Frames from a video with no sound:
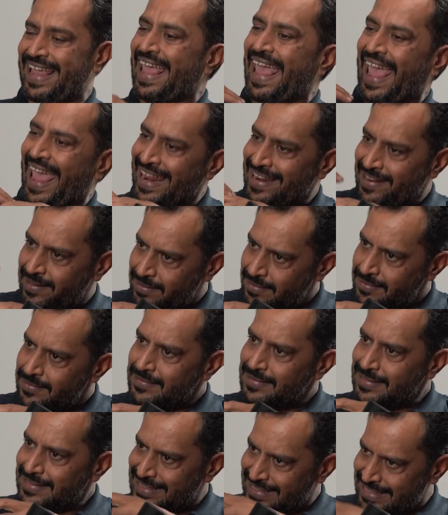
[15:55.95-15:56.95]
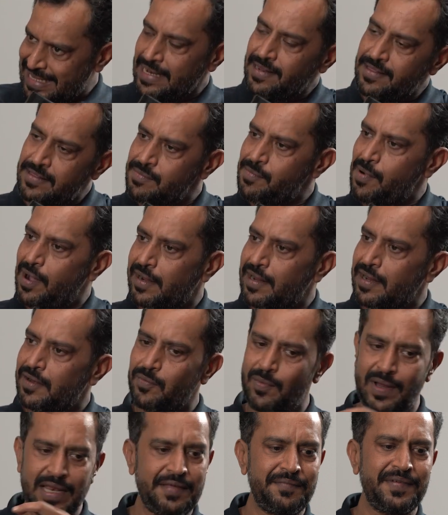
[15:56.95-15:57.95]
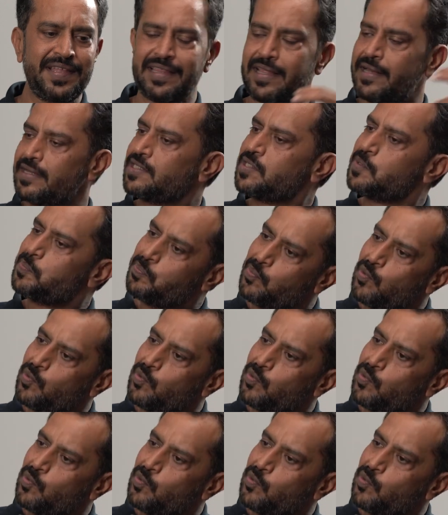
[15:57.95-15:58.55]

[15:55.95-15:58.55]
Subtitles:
can sell in the market only when there is a